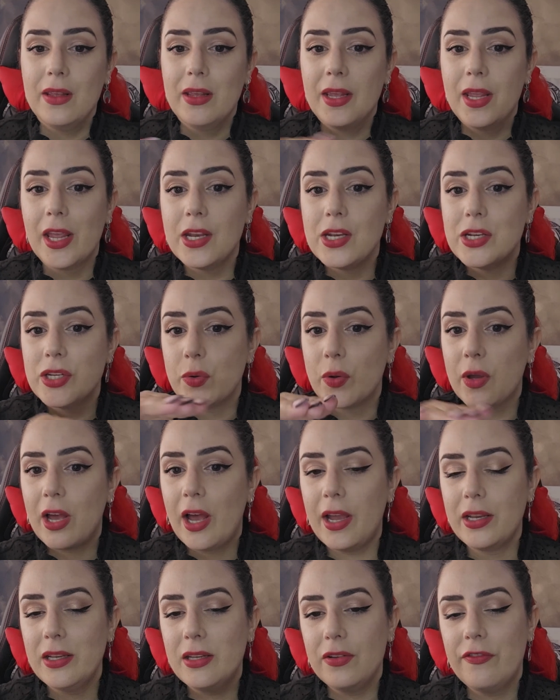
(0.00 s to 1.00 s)
And you
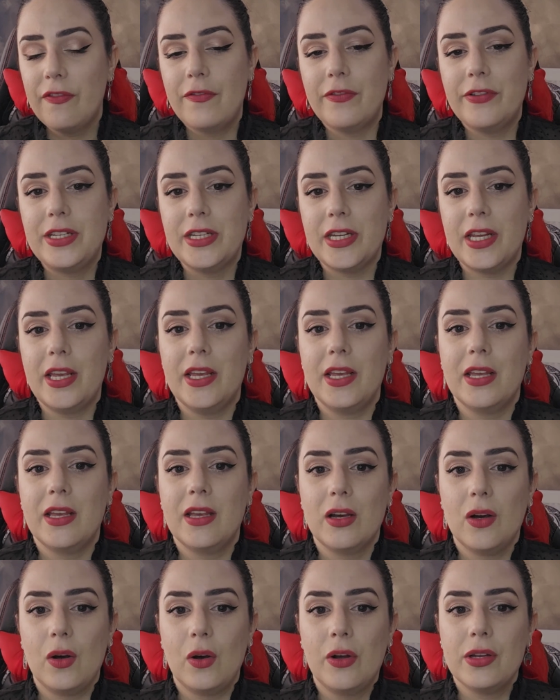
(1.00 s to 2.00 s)
kind of dig
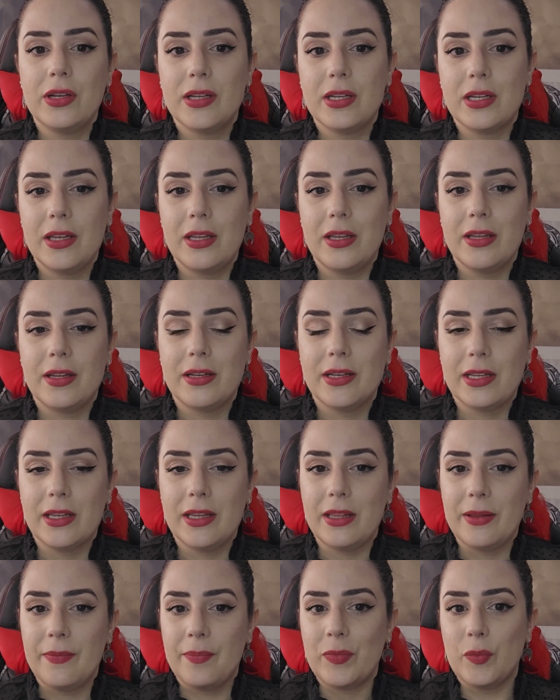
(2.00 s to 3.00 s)
on
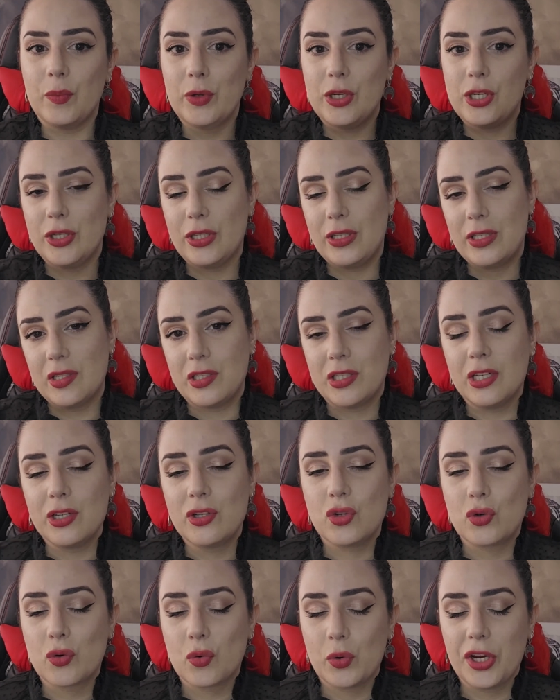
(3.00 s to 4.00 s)
we did the touch
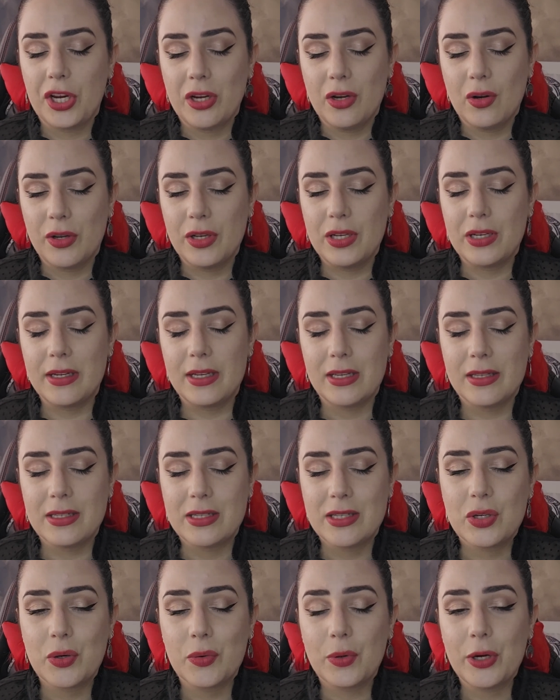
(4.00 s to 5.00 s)
screen on the
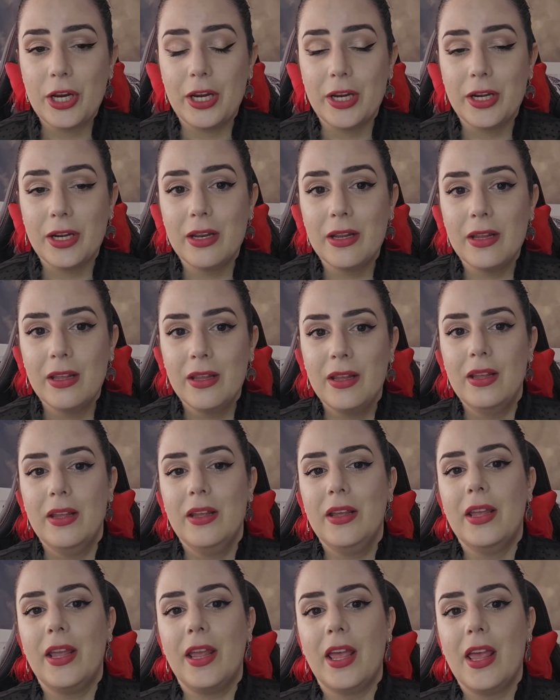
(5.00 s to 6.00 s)
screen,
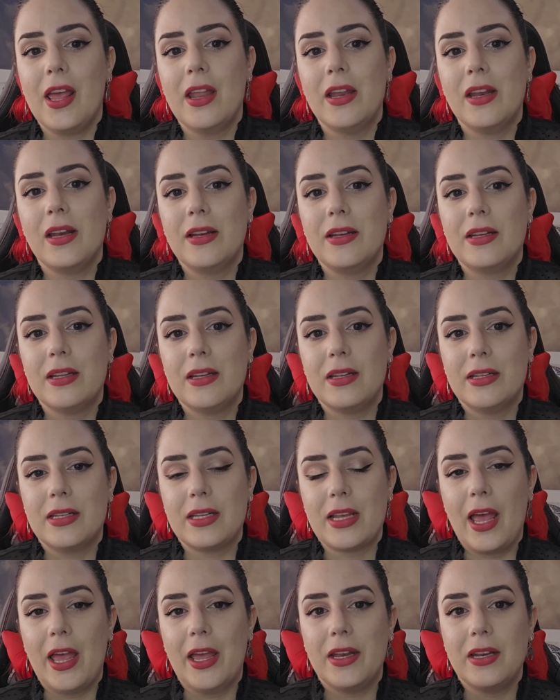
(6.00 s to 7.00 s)
and
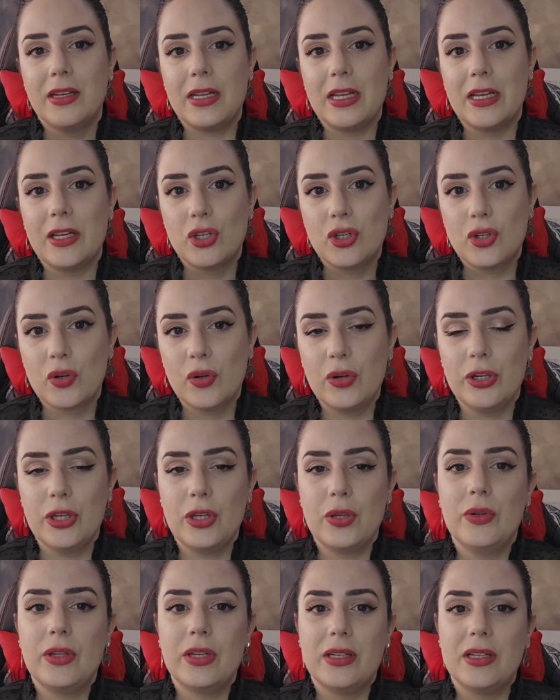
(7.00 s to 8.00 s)
then they show
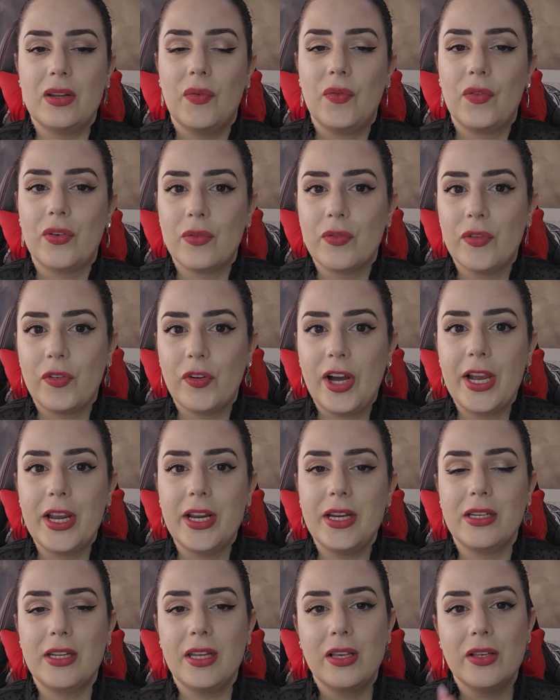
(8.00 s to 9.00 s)
you the different
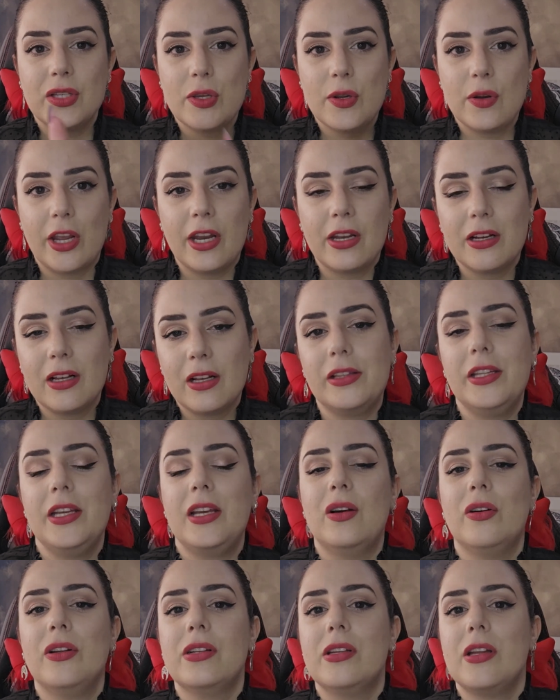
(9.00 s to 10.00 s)
findings. You can
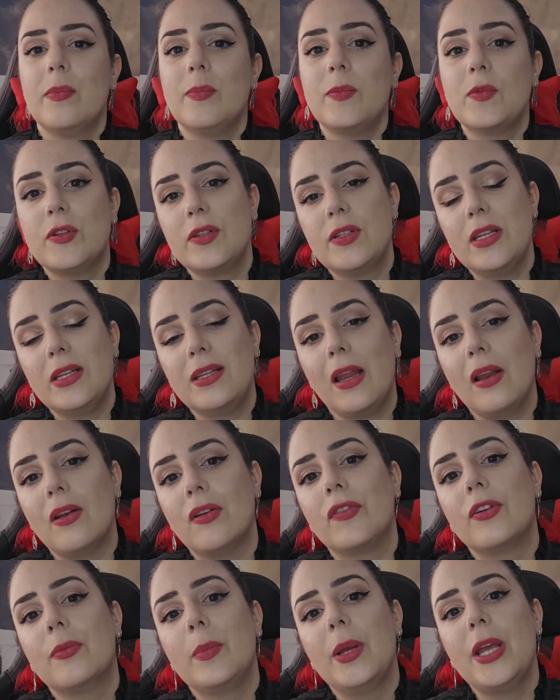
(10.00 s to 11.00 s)
click on them to see the
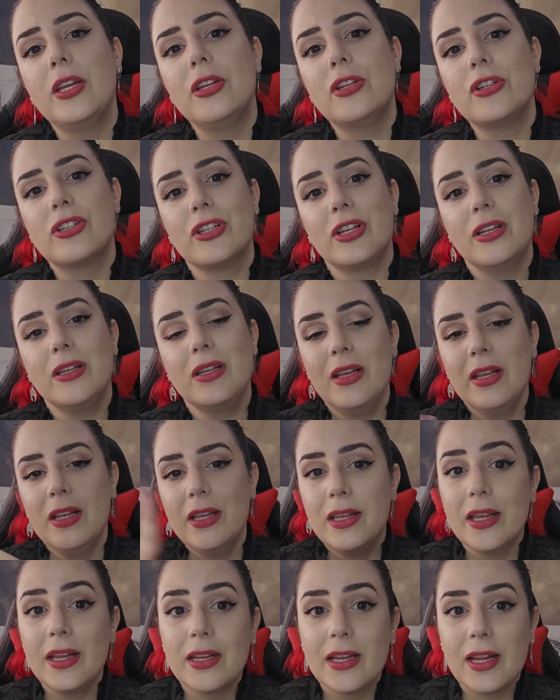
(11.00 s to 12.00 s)
information,
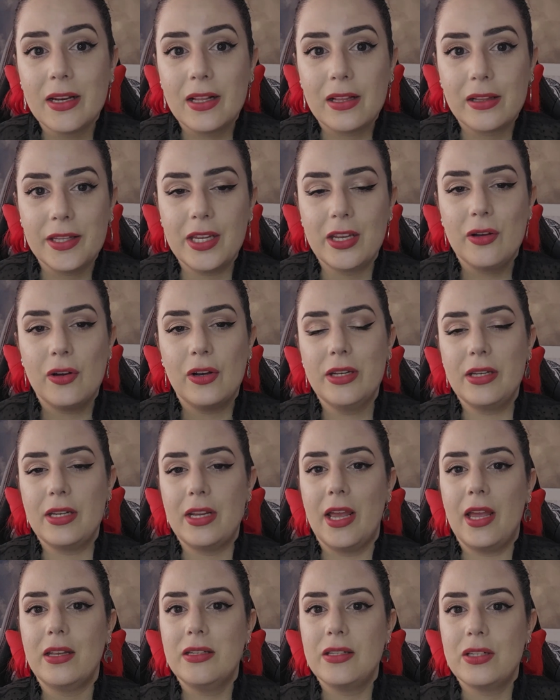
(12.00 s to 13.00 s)
and then click on
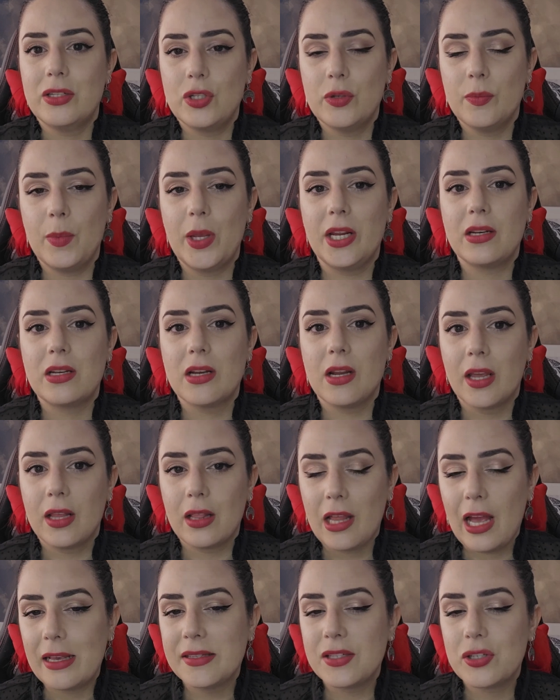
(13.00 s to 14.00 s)
that to make the
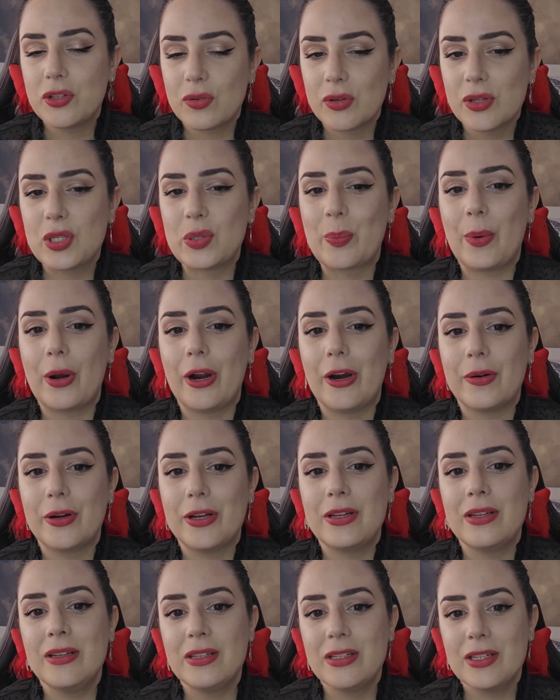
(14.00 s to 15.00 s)
glass
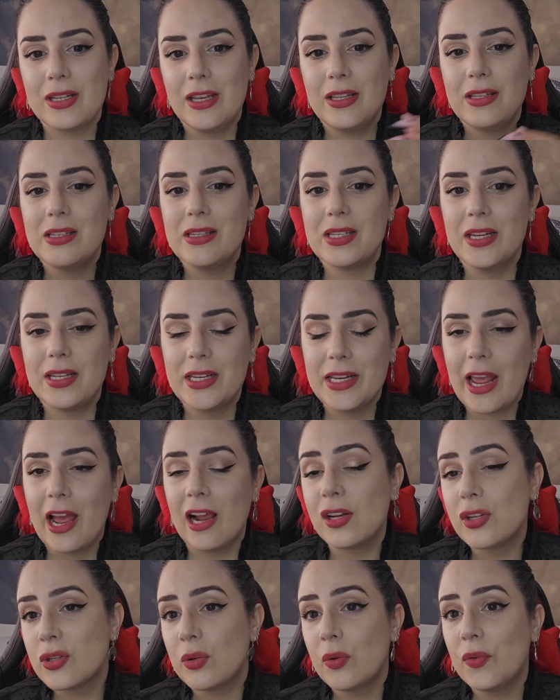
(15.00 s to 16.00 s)
transparent and see the
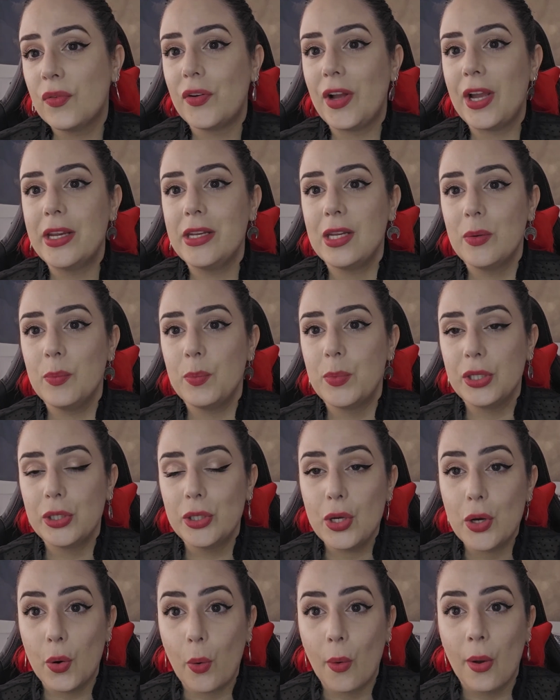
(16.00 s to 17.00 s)
actual finding
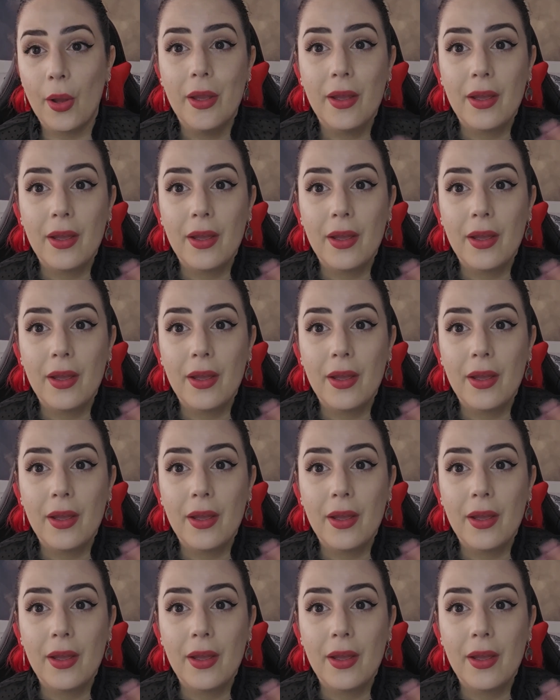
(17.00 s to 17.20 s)
below.